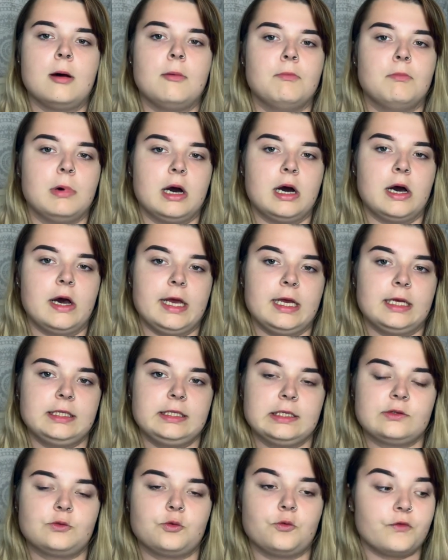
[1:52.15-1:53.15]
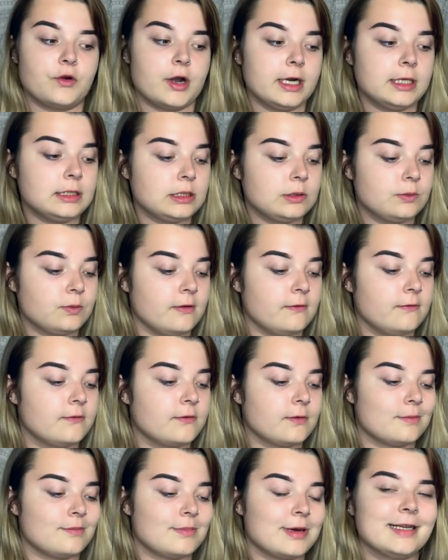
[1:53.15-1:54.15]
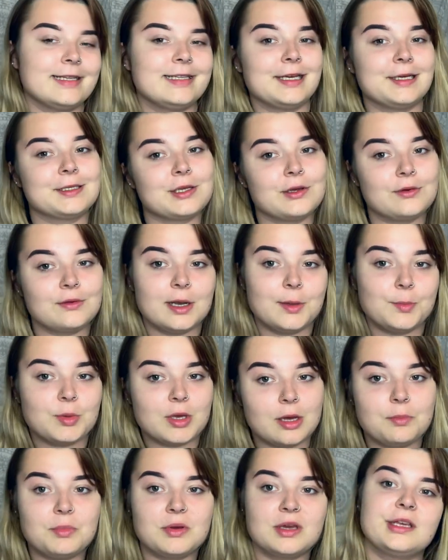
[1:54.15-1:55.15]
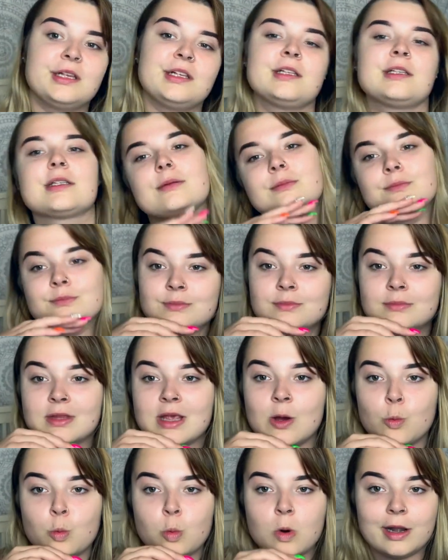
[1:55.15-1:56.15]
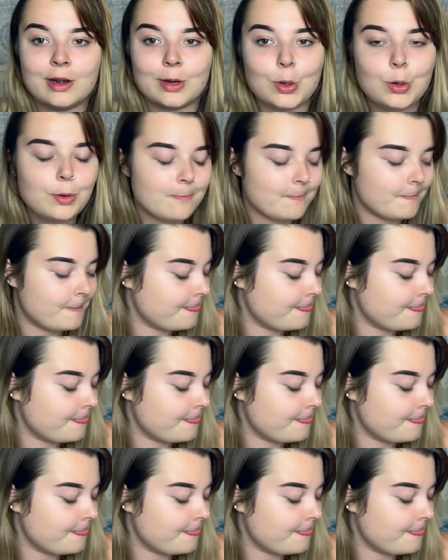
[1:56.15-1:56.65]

my six one friends with my Tesco Clubcard because why not?